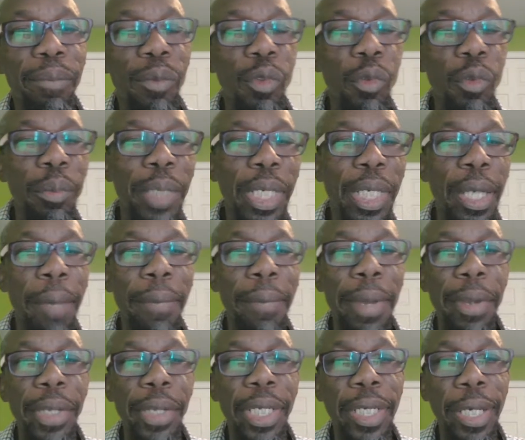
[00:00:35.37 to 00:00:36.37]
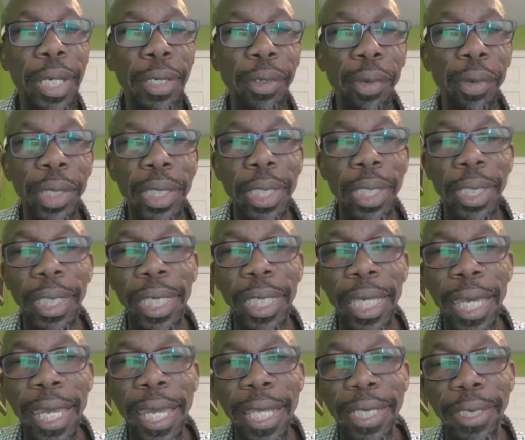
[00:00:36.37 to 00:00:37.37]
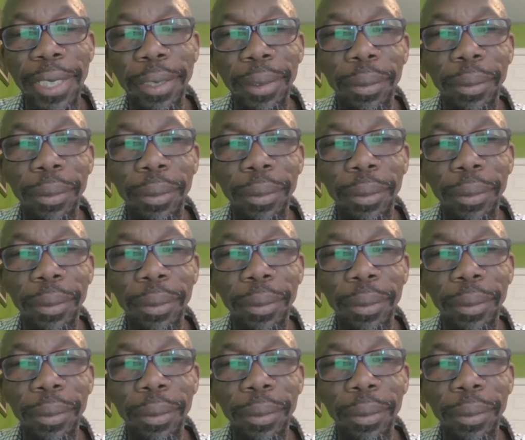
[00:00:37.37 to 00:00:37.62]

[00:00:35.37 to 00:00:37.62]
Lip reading: to make America great again.